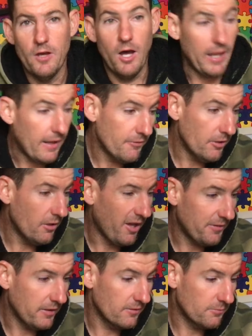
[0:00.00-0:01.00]
I love it. I
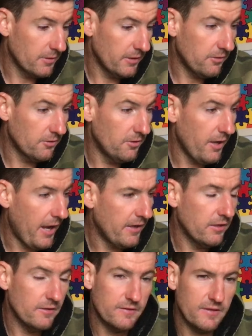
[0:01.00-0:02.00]
think it's really good, and
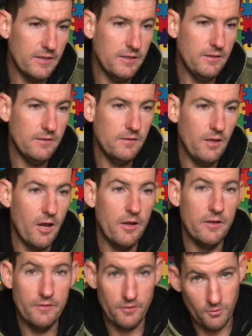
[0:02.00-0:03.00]
you can see, you know,
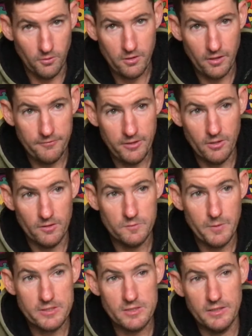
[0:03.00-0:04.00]
in the Norco video
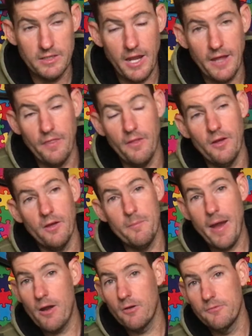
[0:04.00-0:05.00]
especially, and the
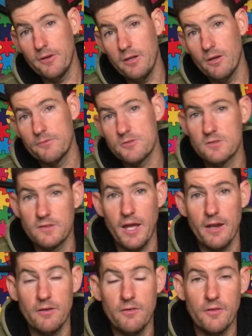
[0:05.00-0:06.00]
Marin video I've just
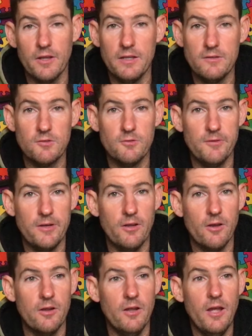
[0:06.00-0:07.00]
done, the E2
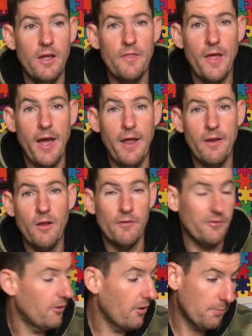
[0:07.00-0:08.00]
video, that I've
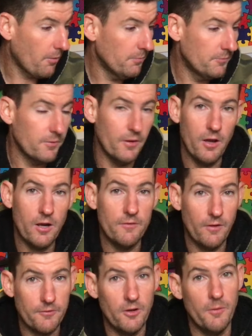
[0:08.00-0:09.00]
got no problems with it. I've
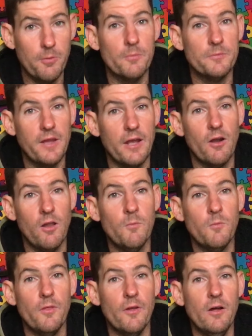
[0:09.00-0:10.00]
got no problems getting along
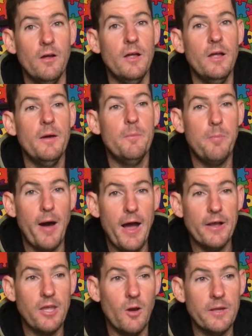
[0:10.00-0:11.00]
with it,
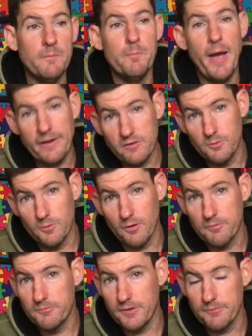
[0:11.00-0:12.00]
but going back to it off
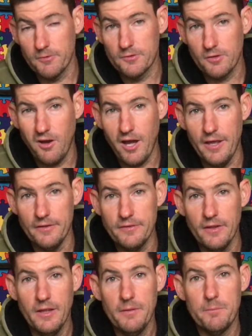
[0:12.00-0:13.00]
of different tyres
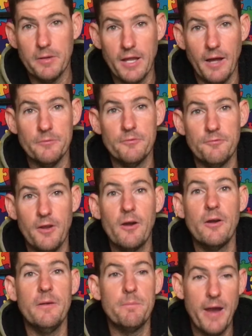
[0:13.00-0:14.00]
becomes
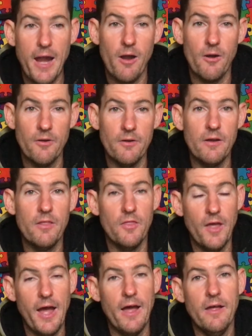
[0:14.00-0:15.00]
very apparent
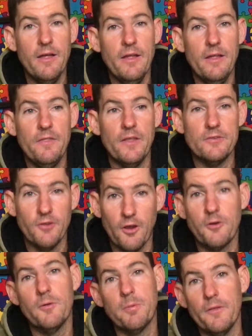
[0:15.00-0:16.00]
that there's no
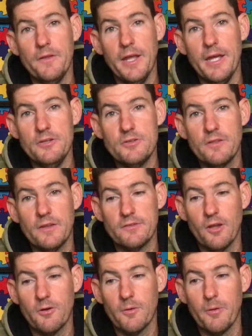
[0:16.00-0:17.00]
grip on the edge. There's
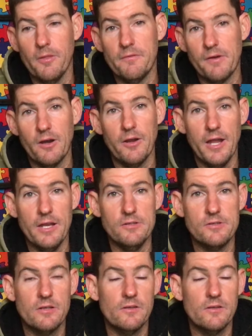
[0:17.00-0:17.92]
no grip on the very edge.